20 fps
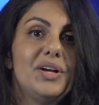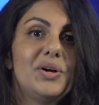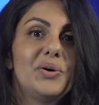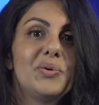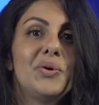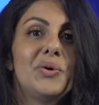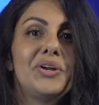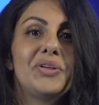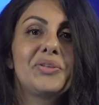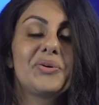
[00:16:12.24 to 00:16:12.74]

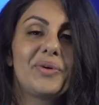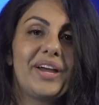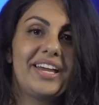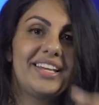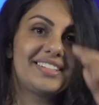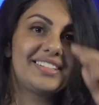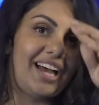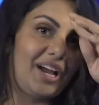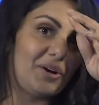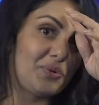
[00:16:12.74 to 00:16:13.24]
One of the
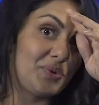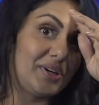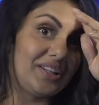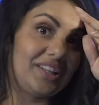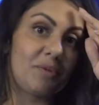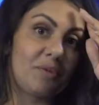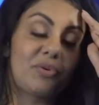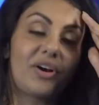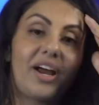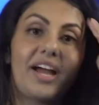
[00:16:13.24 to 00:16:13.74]
ways I
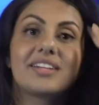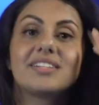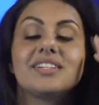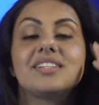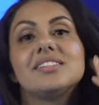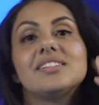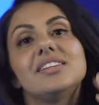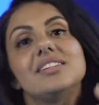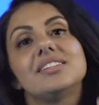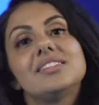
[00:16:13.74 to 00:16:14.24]
really
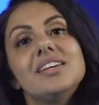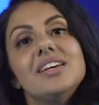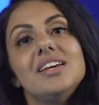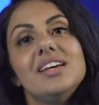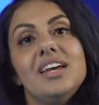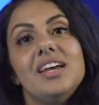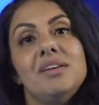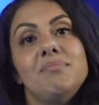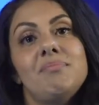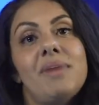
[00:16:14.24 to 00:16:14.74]
practice this
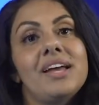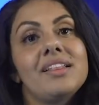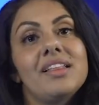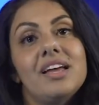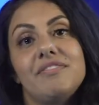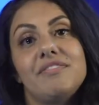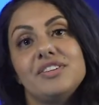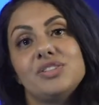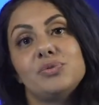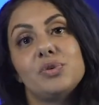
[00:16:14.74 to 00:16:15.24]
in my
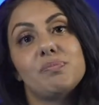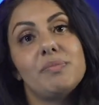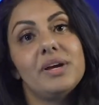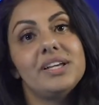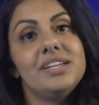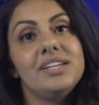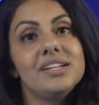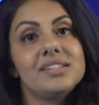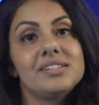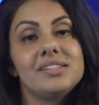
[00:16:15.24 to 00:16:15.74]
life is with my
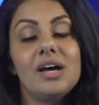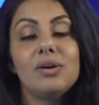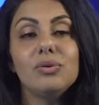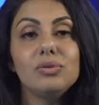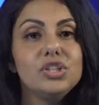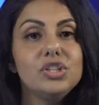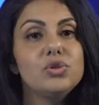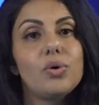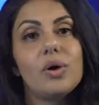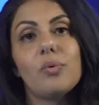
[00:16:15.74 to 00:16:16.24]
kids. Not
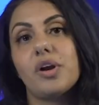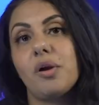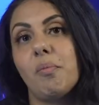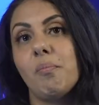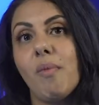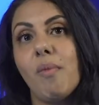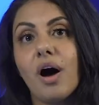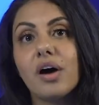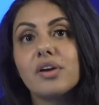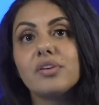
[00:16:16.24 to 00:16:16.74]
only do I want to
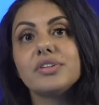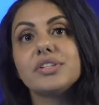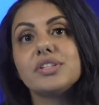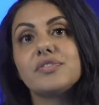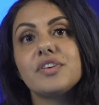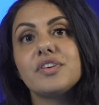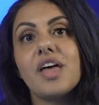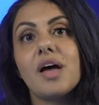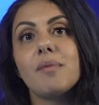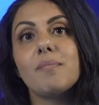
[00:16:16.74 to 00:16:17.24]
model this
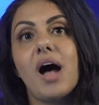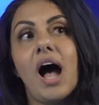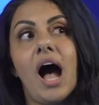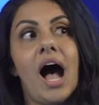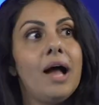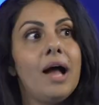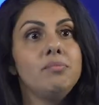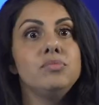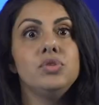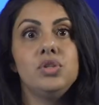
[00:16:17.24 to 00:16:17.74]
for them,
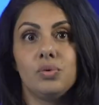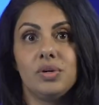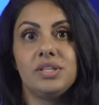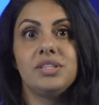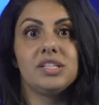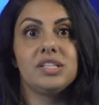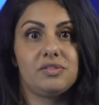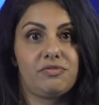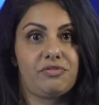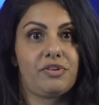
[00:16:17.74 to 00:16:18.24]
I'm doing
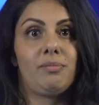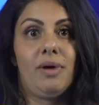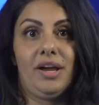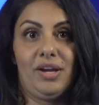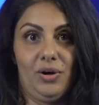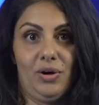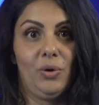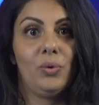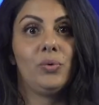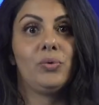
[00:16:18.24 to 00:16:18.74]
this for my
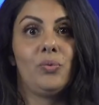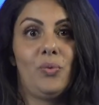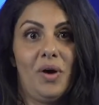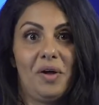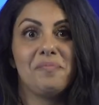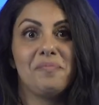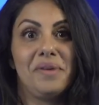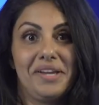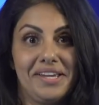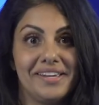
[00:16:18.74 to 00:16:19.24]
own
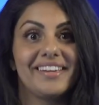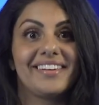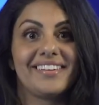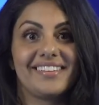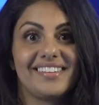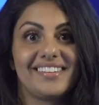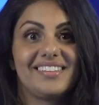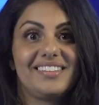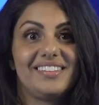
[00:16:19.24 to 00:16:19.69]
well-being.